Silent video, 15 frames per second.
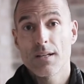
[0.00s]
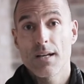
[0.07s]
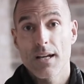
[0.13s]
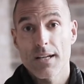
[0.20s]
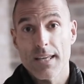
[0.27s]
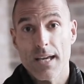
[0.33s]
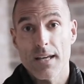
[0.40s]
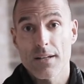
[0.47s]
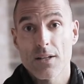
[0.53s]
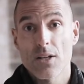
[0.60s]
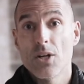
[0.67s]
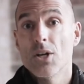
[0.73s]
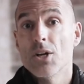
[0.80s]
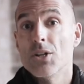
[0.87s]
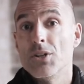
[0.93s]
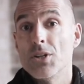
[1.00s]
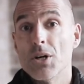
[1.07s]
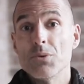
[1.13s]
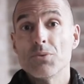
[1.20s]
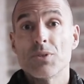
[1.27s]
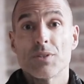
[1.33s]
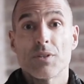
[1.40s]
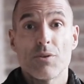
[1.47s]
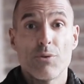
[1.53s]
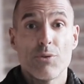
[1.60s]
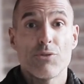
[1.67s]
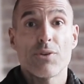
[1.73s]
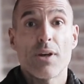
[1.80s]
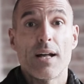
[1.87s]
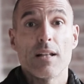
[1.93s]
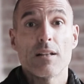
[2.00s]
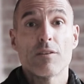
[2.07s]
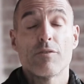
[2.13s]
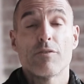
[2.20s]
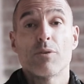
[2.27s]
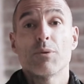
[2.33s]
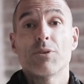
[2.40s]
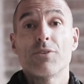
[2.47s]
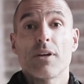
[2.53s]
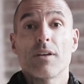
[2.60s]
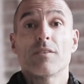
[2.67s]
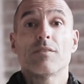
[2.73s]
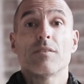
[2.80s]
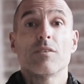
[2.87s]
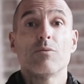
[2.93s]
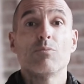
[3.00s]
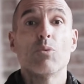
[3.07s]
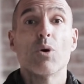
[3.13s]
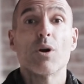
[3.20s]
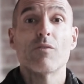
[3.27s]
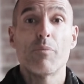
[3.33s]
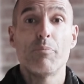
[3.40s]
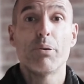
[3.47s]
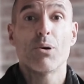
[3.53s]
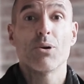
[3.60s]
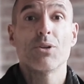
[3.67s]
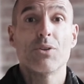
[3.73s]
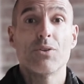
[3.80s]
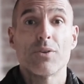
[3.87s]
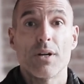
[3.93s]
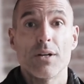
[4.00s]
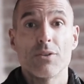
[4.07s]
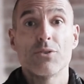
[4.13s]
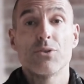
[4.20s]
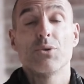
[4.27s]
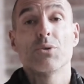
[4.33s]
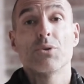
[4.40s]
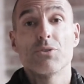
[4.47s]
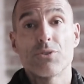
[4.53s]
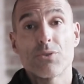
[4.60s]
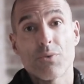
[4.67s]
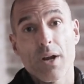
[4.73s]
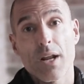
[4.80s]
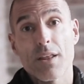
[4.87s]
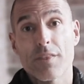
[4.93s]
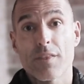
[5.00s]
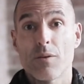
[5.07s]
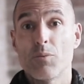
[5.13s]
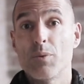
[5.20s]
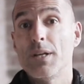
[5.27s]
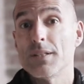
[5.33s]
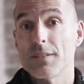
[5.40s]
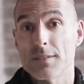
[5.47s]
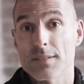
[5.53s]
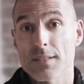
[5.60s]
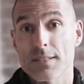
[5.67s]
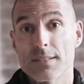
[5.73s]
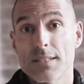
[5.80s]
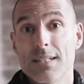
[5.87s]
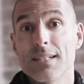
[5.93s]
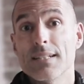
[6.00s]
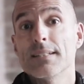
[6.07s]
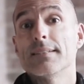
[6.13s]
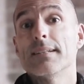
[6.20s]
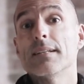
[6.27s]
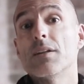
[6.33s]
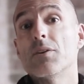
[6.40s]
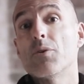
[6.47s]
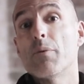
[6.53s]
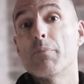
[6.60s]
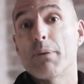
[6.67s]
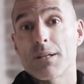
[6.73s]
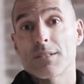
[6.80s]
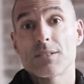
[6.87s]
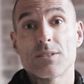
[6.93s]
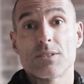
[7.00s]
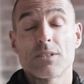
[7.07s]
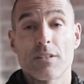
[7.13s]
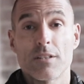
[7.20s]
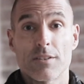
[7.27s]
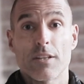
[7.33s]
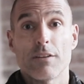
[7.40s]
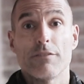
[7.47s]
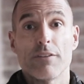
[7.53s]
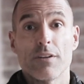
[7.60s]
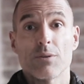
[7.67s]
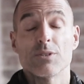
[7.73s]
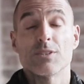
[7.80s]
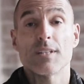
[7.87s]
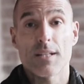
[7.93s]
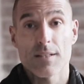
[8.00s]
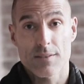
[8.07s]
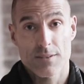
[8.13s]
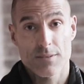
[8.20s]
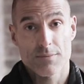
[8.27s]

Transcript: Again, note that the result from the test is more of a pointer to your strengths and weaknesses than a robust scientific result.